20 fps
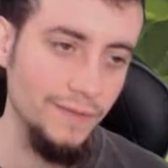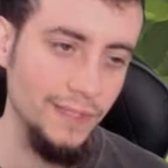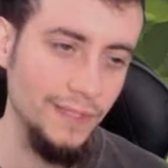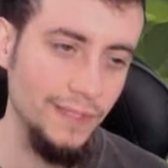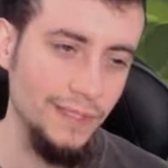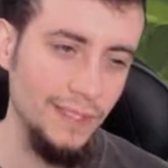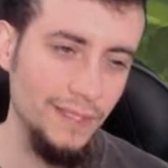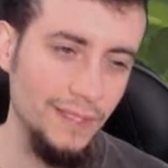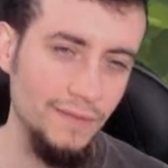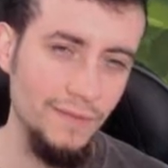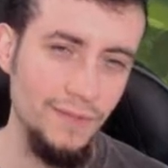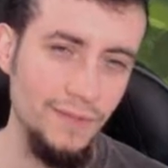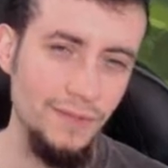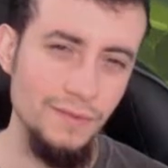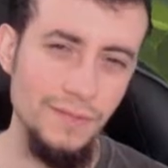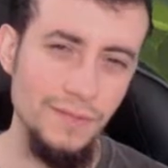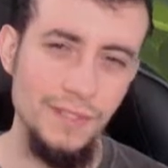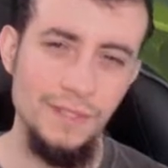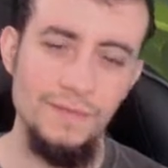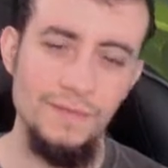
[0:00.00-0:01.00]
and I think it
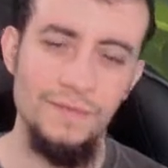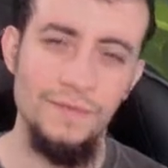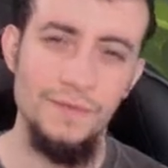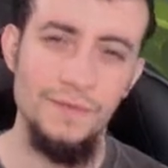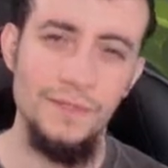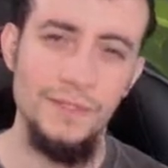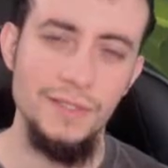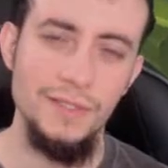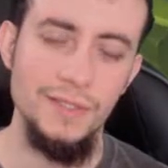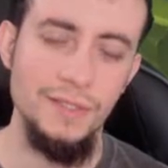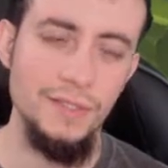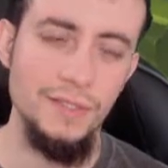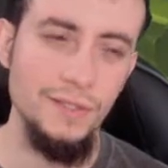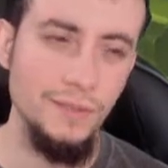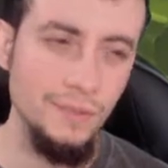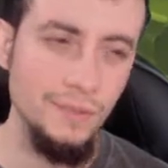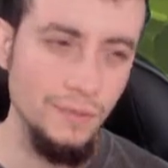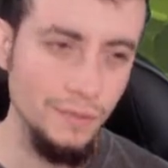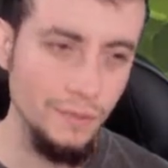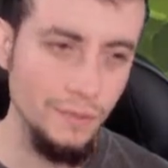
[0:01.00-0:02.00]
reduces for
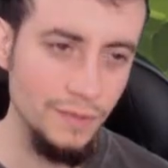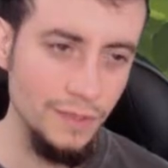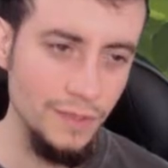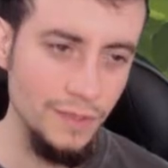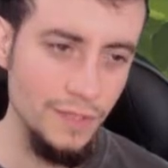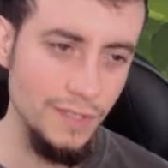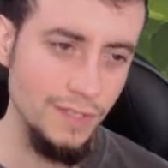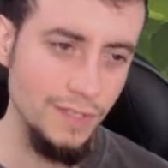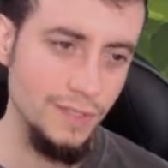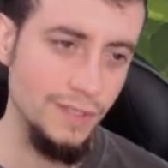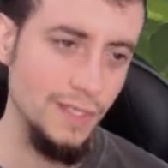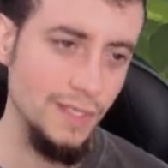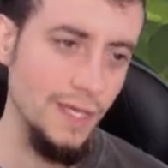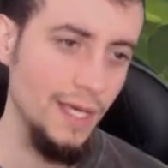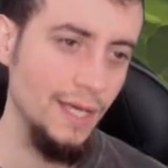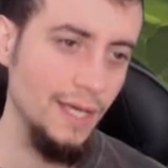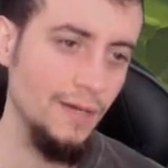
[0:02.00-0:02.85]
2 cost